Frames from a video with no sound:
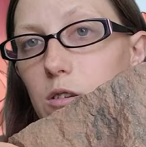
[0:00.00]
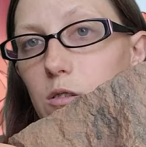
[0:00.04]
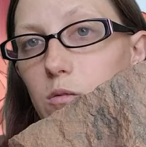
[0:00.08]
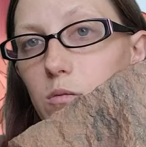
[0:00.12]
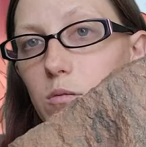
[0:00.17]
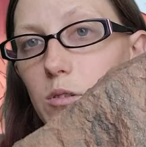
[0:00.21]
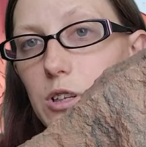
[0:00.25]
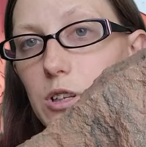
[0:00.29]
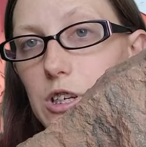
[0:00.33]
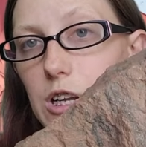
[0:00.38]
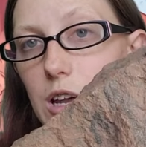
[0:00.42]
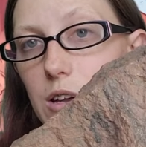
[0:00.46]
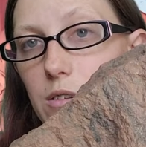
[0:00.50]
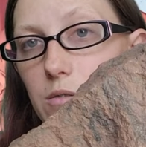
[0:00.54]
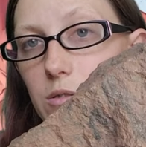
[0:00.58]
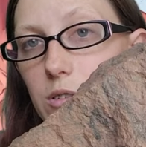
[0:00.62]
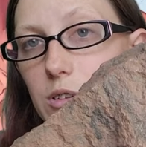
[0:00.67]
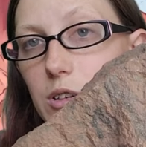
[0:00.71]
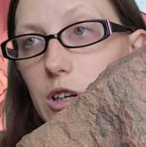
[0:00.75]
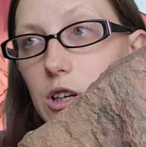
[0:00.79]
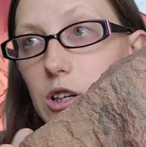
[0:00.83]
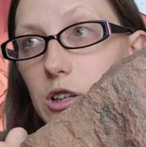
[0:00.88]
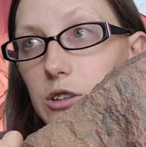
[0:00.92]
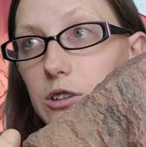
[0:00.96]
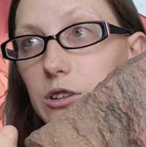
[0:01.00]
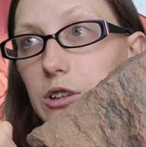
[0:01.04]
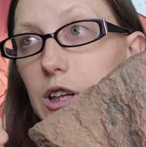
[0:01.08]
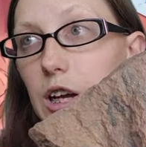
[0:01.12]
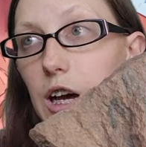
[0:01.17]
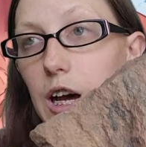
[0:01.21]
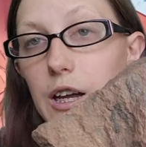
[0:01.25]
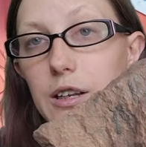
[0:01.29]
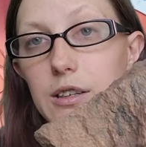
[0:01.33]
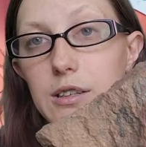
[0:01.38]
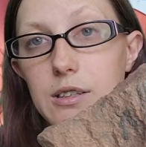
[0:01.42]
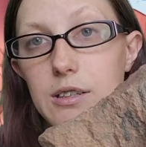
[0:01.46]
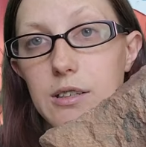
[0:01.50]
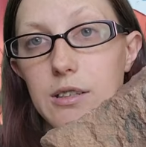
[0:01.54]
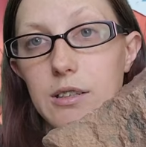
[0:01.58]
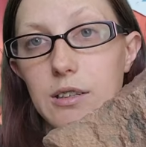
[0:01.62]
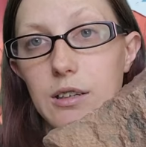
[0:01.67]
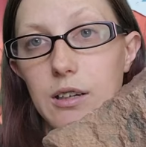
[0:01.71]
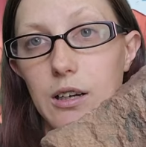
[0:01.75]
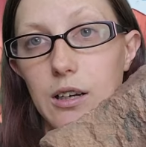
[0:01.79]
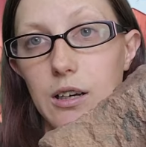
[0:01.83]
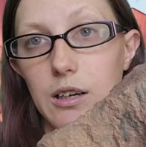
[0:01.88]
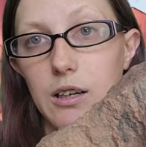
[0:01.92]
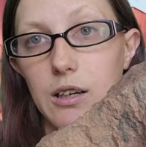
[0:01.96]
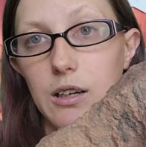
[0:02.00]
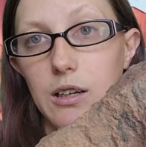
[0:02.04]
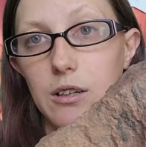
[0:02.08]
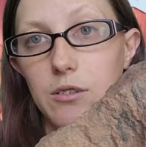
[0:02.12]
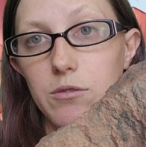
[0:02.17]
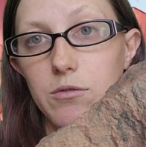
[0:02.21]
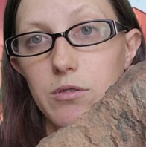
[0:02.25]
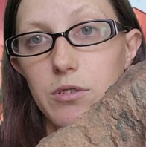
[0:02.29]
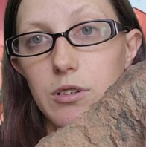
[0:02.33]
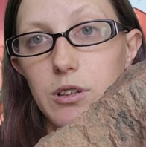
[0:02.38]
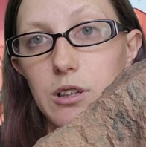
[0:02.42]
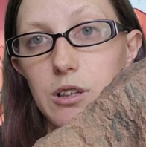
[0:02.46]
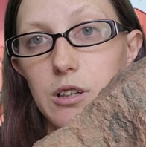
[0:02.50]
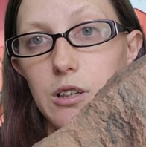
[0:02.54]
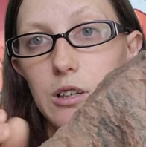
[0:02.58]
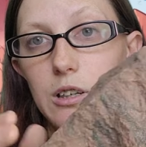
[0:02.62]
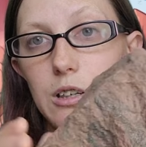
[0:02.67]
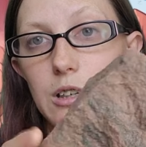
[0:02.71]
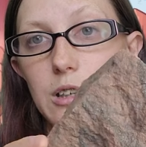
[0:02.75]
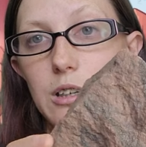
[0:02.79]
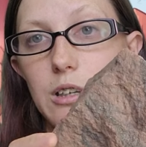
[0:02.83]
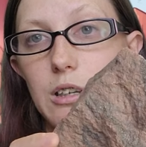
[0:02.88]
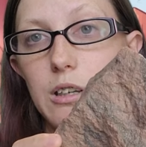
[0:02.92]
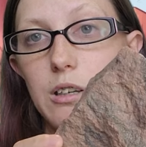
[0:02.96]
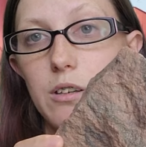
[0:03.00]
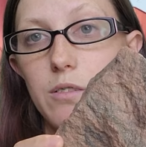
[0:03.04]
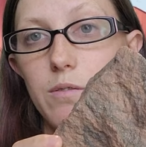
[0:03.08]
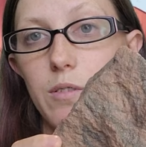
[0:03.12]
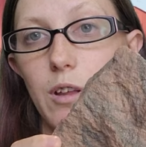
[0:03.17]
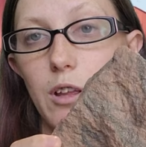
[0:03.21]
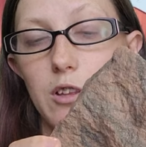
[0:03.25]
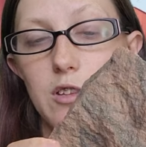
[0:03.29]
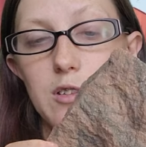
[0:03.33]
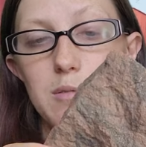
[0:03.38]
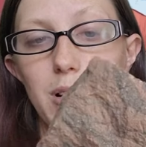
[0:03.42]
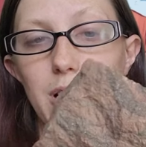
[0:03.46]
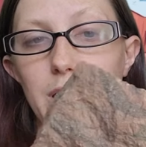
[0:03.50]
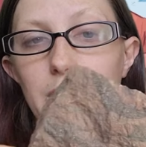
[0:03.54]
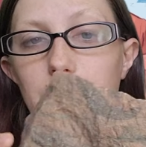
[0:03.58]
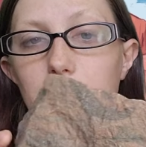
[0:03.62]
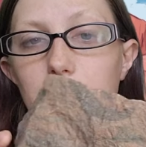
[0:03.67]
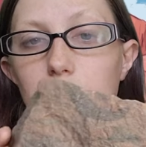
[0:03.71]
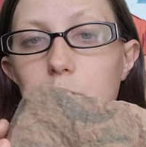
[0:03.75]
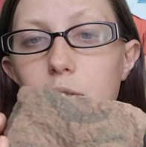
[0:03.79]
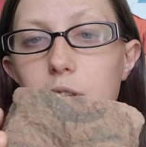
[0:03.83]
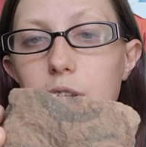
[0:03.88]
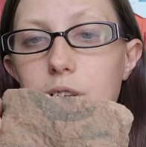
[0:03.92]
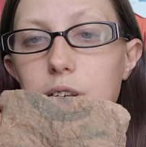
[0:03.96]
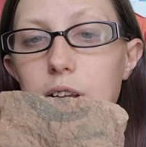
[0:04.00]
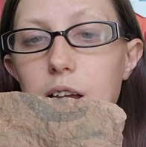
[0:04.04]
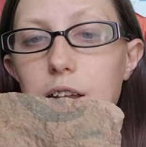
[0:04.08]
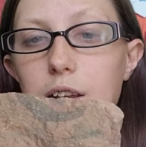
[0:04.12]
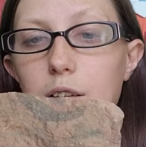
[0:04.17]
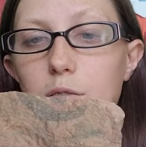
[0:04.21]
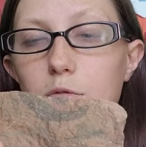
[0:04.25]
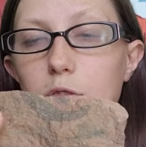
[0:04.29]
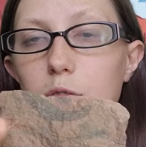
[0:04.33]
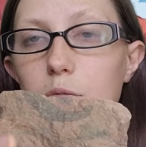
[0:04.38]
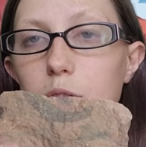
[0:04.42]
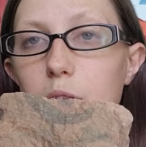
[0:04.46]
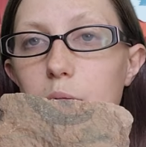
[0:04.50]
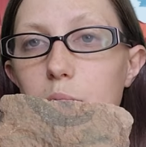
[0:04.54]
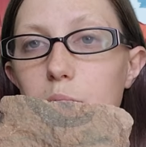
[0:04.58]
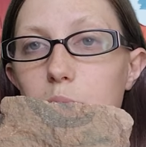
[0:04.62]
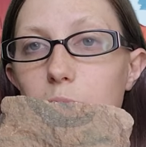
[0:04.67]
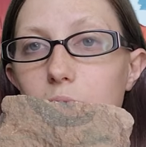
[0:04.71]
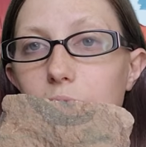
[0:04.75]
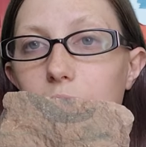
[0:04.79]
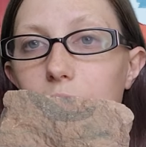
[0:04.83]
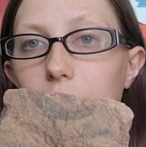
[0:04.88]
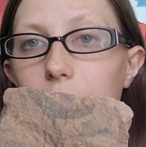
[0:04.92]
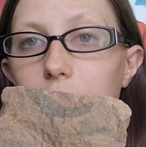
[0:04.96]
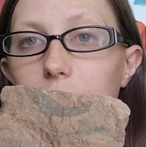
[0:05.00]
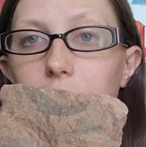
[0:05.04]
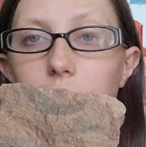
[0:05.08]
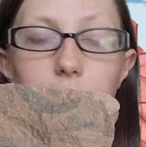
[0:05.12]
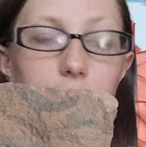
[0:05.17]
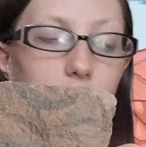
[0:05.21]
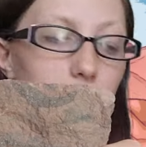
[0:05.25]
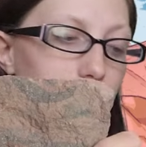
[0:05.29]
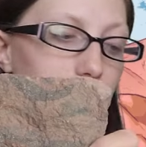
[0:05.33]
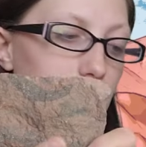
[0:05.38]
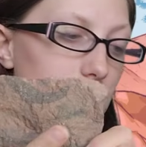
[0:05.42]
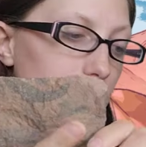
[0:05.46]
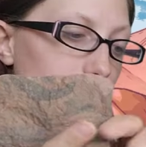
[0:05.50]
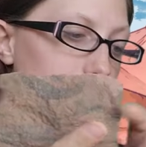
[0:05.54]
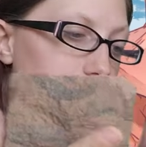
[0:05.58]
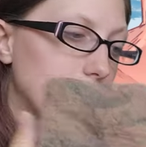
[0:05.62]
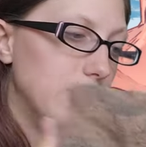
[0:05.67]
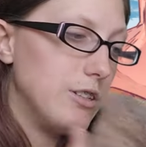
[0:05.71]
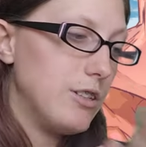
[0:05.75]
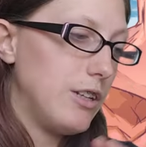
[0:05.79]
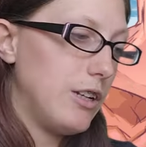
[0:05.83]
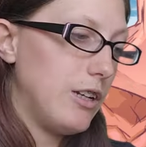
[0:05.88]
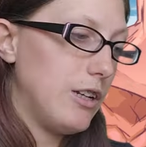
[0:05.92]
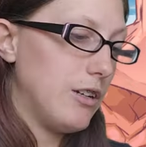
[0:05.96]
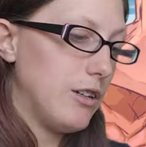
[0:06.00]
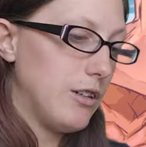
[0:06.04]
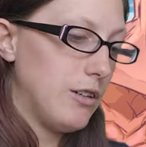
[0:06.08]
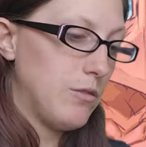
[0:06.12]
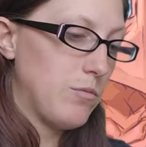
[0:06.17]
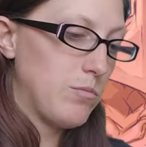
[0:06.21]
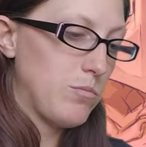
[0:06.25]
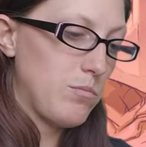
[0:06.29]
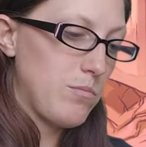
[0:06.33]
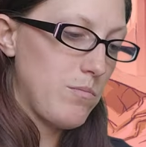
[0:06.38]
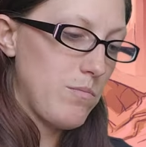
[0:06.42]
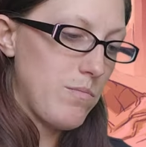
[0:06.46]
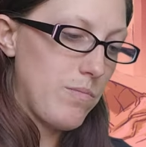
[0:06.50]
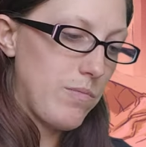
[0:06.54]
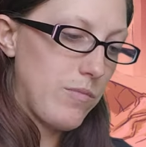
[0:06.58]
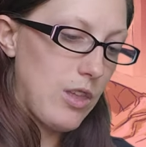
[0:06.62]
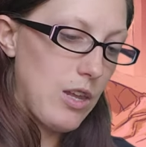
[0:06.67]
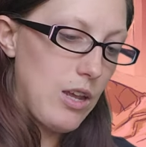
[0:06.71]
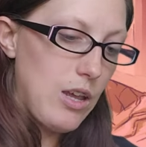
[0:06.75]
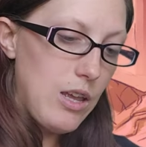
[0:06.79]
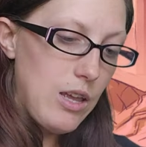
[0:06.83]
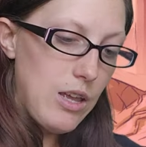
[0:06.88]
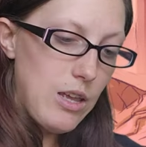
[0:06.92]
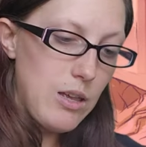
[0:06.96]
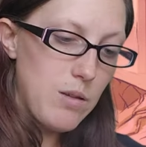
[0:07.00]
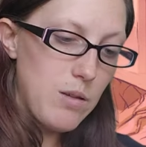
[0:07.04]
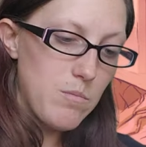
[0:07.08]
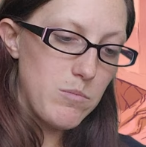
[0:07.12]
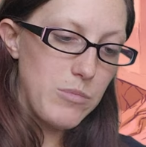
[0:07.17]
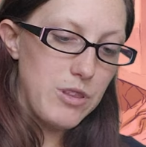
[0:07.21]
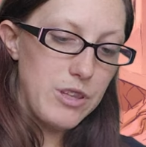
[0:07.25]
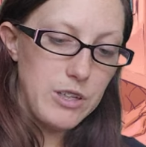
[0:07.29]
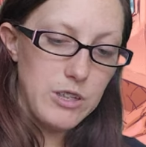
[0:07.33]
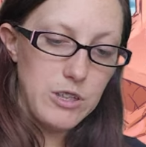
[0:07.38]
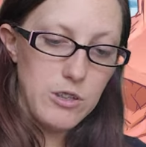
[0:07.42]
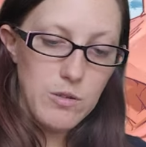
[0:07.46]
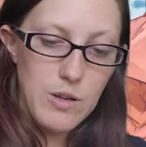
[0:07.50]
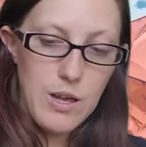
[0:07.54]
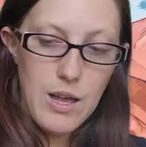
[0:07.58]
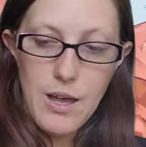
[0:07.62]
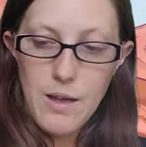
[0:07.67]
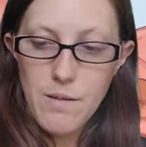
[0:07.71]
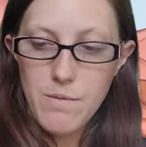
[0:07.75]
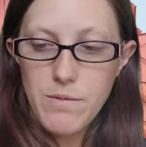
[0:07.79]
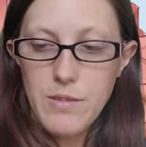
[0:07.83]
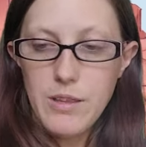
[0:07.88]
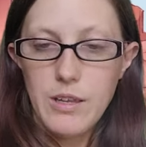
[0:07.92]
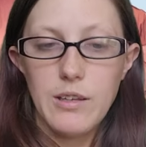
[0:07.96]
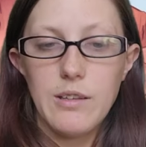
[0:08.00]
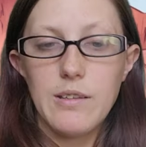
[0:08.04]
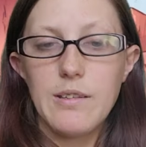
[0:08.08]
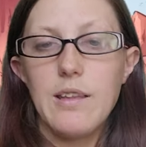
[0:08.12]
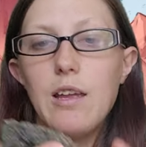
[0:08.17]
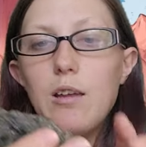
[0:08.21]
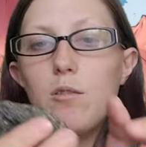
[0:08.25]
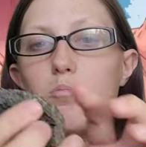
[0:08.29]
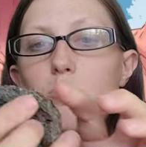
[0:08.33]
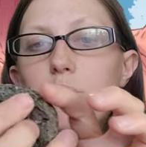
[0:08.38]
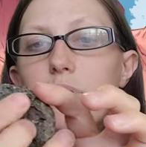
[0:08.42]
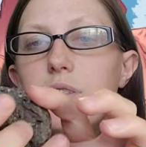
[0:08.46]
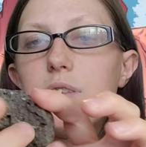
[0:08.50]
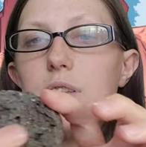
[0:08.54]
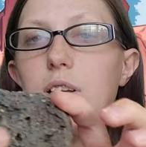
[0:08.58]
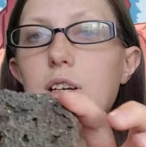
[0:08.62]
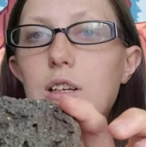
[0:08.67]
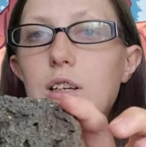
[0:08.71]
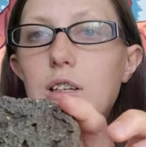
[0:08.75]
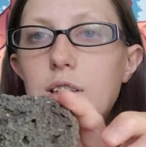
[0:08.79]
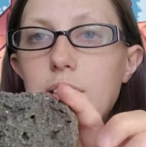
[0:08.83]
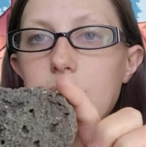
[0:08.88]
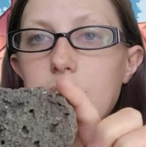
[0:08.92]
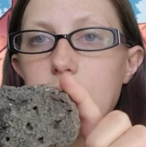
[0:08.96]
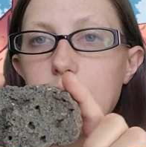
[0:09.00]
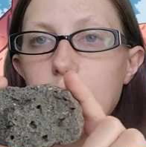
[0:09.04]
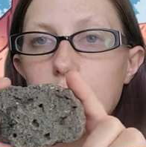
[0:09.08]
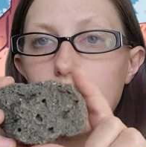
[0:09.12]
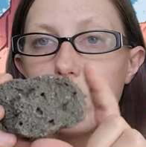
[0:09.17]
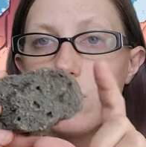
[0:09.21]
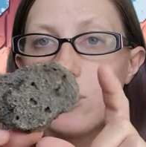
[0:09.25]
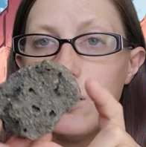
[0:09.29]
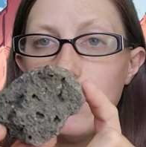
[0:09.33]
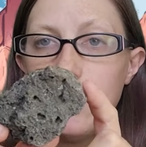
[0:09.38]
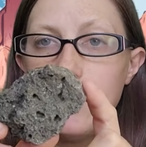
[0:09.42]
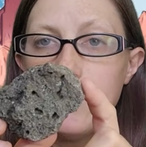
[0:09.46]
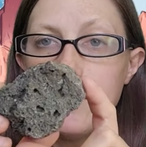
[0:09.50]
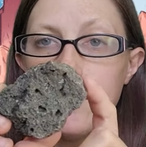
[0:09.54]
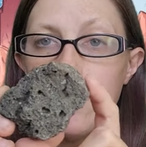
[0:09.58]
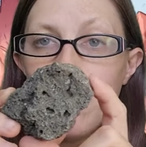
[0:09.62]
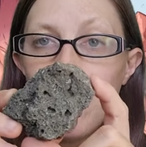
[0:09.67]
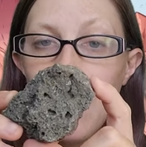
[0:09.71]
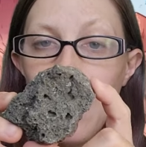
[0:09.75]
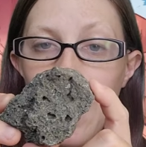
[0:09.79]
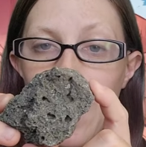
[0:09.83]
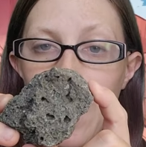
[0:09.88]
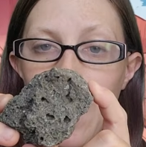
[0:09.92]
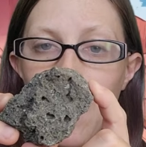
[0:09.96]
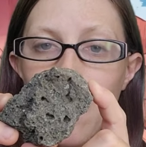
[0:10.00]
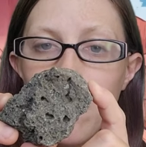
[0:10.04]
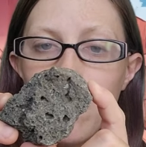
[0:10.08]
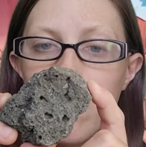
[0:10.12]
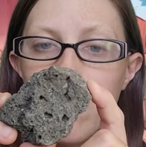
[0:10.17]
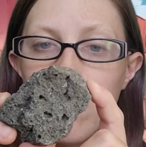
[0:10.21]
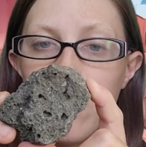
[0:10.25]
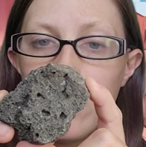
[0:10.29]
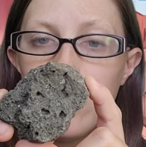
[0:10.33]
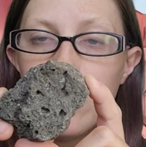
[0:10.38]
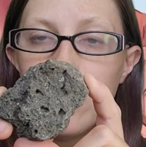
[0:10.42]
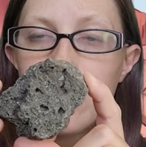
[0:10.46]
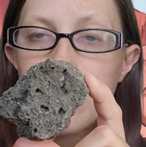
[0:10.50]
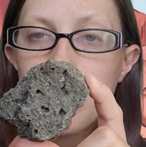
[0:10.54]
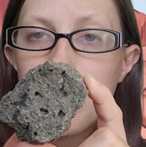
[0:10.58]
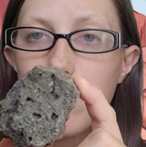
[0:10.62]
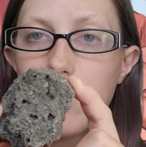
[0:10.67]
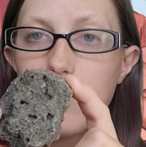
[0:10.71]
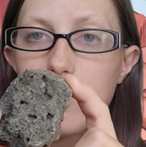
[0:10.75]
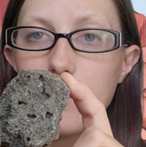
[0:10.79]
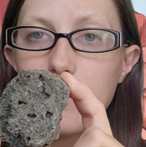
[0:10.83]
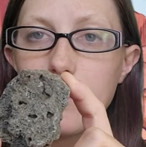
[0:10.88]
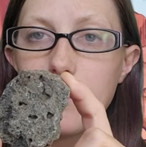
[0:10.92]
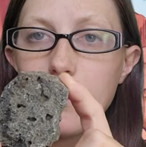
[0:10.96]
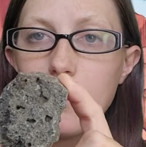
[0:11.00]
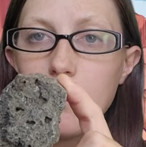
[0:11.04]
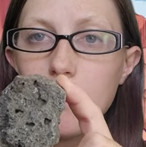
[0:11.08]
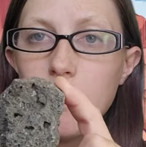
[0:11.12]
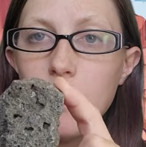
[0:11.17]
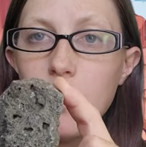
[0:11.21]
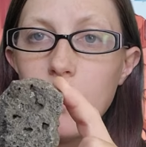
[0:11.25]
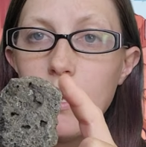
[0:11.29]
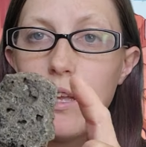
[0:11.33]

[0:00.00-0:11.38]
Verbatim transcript: which have a lot of feldspar in them. That's kind of what's making the lighter colors in here. Then you have things like basalt, which also have feldspars in them,